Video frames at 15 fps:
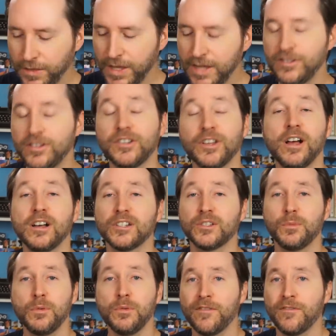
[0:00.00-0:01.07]
Thanks to dogs,
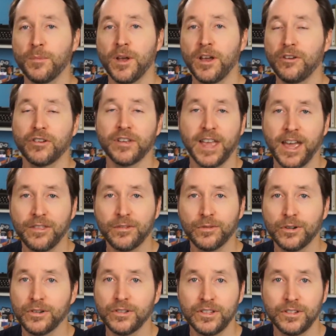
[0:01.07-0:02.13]
we went from
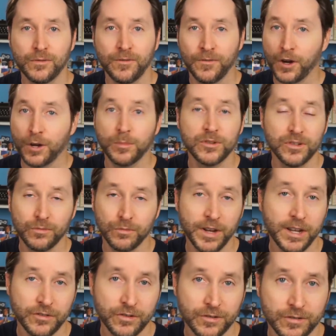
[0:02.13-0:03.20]
hunter-gatherers to farmers and
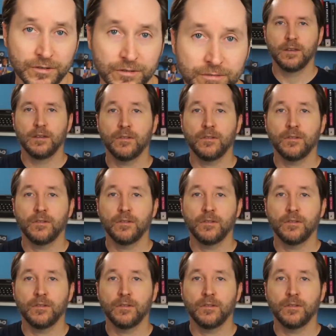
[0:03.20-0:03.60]
ranchers.